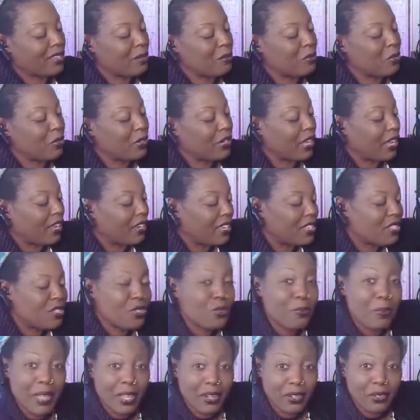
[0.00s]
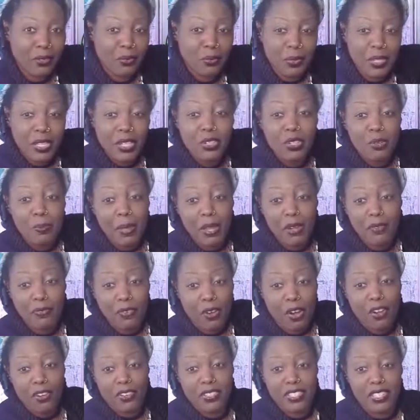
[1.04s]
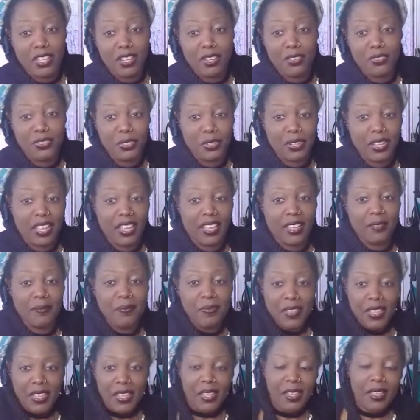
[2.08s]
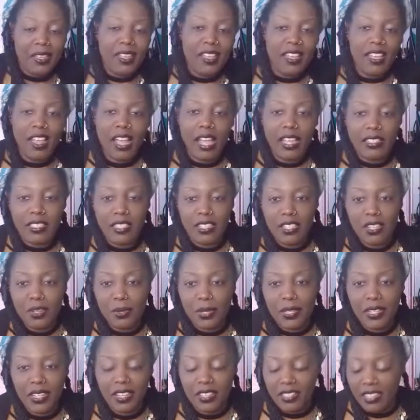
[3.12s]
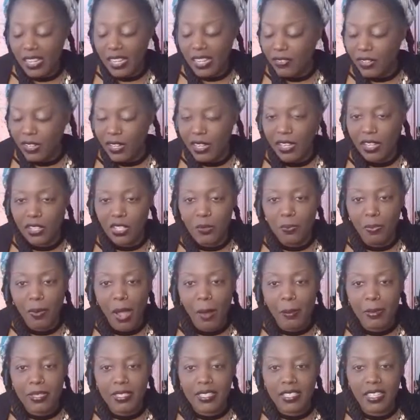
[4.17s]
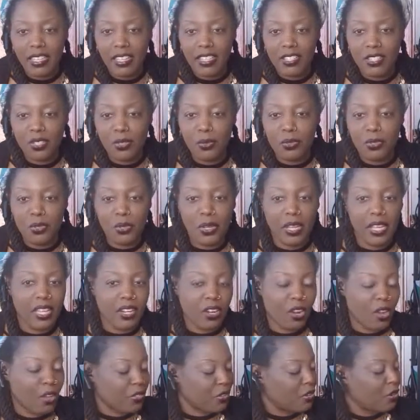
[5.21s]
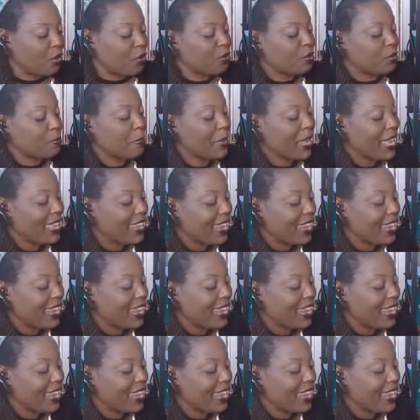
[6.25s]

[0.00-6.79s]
Come on now, let's do better. We can do better for ourselves, okay? I see you in there, David Hunt, and you're probably singing too, and you can hit all the notes.